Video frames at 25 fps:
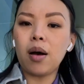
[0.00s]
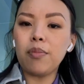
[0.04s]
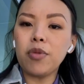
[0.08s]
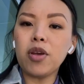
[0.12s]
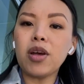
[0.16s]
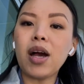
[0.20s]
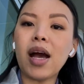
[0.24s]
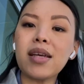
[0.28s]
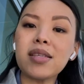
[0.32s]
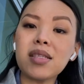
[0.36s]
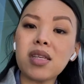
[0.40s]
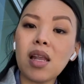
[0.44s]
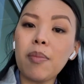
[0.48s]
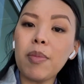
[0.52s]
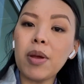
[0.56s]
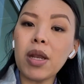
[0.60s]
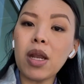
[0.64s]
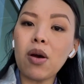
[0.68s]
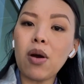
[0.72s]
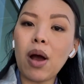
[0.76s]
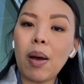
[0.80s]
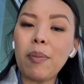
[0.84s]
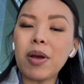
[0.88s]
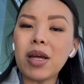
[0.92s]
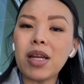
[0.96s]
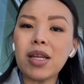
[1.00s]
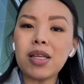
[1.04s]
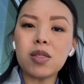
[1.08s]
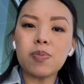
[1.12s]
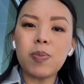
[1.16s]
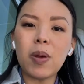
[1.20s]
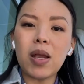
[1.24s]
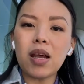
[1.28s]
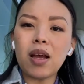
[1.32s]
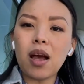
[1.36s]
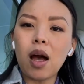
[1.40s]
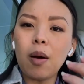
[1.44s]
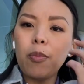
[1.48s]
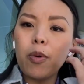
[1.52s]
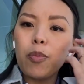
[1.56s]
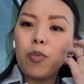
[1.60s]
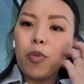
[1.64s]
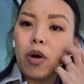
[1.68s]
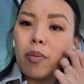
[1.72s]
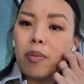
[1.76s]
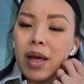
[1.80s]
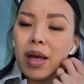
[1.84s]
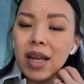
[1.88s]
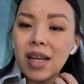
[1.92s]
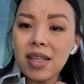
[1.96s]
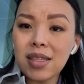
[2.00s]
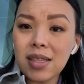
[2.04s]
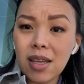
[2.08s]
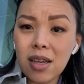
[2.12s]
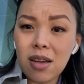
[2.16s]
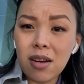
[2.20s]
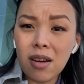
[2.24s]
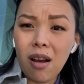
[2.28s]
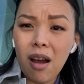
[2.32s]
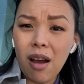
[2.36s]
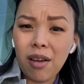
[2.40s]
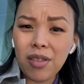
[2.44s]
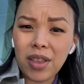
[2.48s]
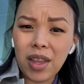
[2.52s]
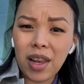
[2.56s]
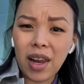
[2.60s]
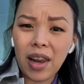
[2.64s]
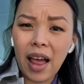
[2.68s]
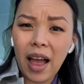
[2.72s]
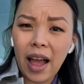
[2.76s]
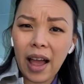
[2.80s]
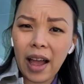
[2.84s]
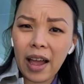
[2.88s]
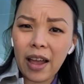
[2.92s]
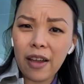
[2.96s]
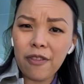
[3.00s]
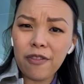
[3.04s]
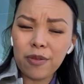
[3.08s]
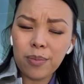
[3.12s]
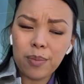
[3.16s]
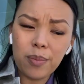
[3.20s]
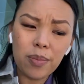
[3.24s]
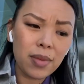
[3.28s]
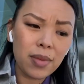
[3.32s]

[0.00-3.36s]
You guys, let me know. I'm going to spend a couple more minutes here on the live.